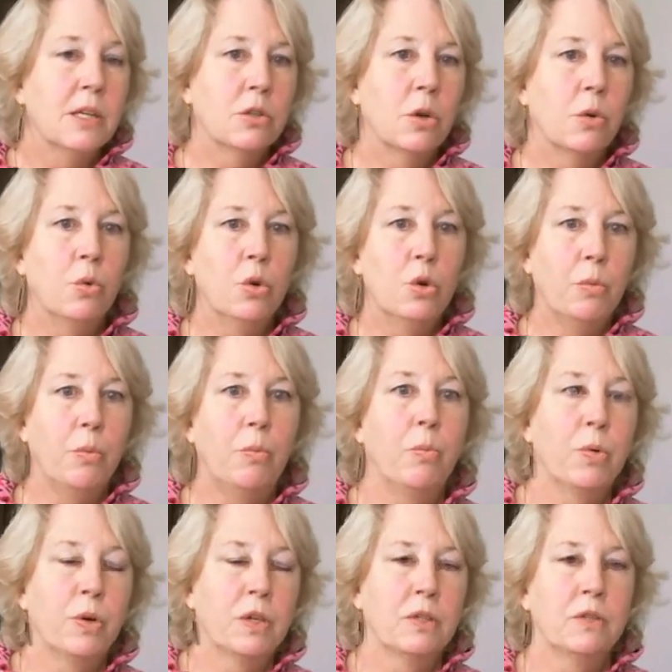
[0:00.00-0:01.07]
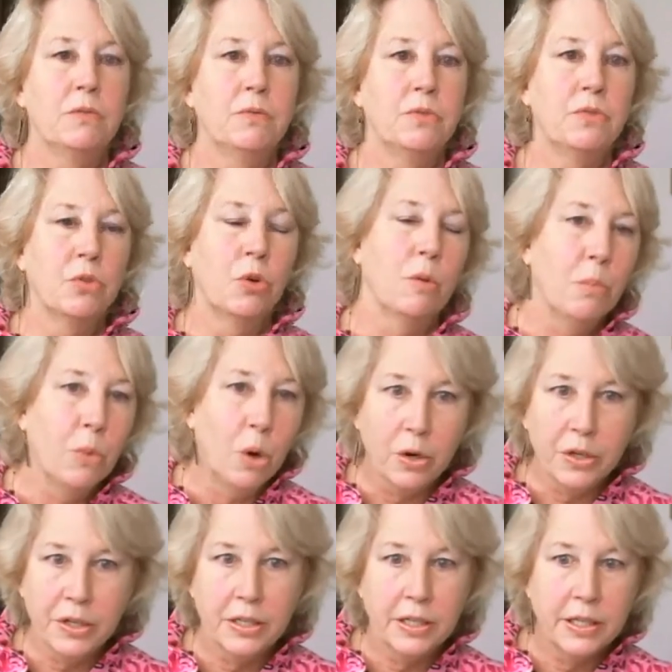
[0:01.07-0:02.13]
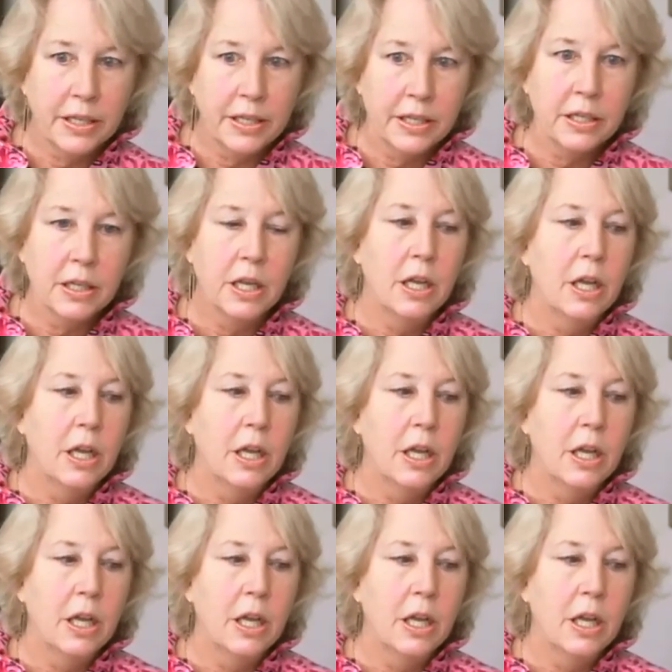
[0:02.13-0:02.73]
So we're going to start marketing.